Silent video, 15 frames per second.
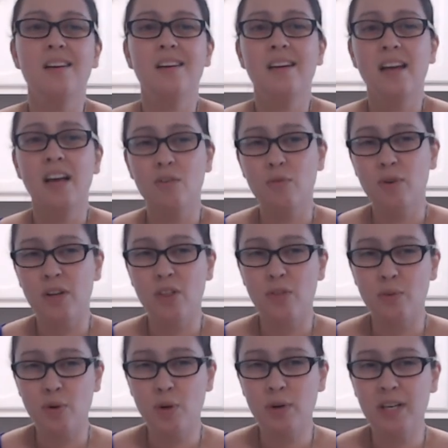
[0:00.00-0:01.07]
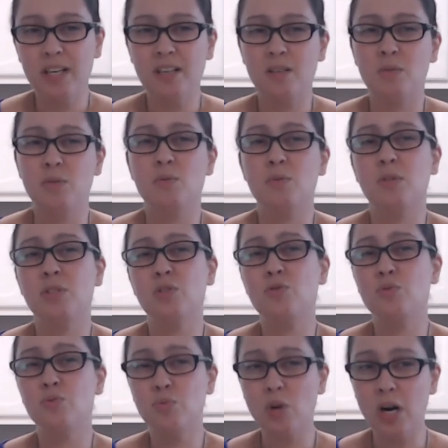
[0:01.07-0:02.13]
Halfway through it, it was really
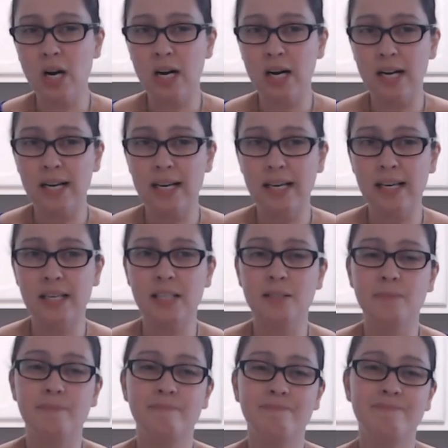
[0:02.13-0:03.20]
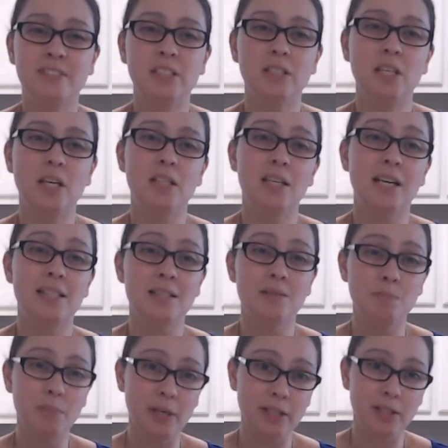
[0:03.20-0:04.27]
dry. I had to add some
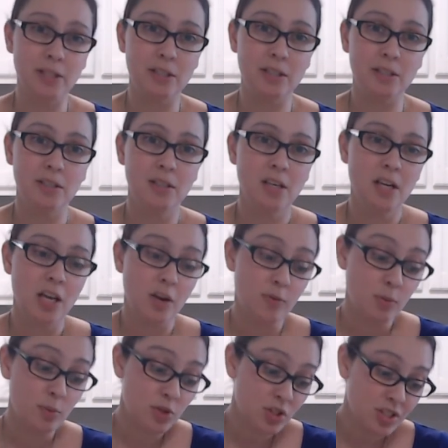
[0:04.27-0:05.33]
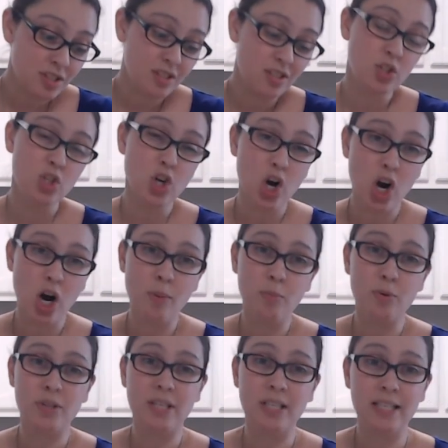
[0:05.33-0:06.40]
butter. If it was just the top
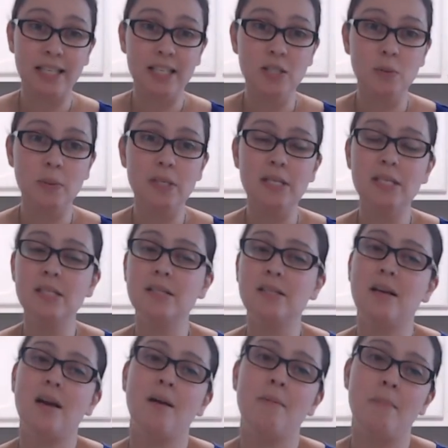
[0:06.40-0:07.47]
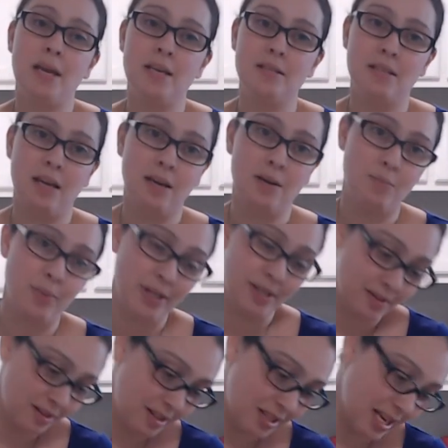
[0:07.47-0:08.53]
where the glaze was, amazing. But the